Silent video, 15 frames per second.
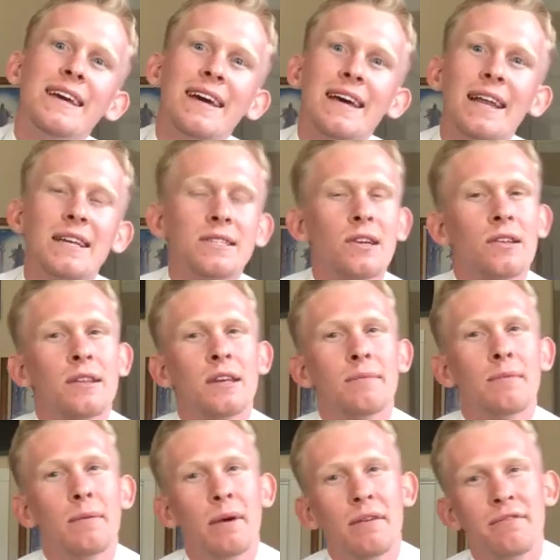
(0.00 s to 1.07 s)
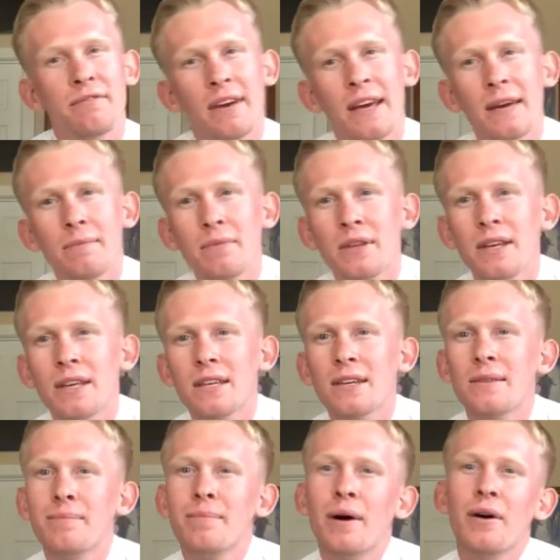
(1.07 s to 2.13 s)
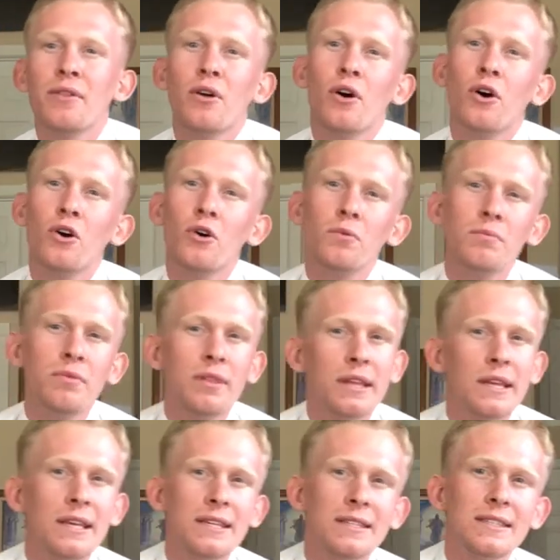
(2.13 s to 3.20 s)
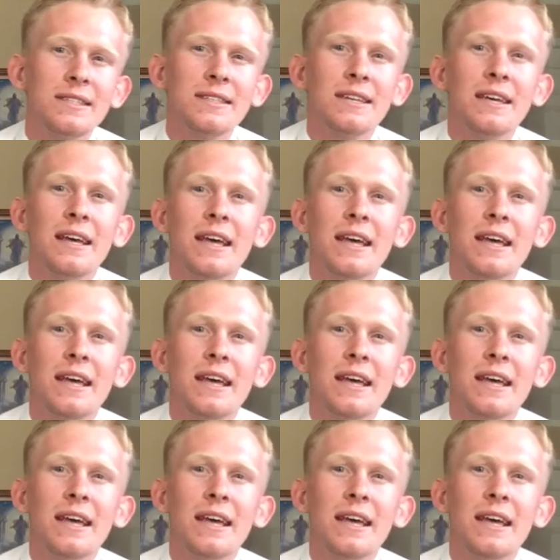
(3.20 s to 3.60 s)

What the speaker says: and I started thinking about my family, about the home things,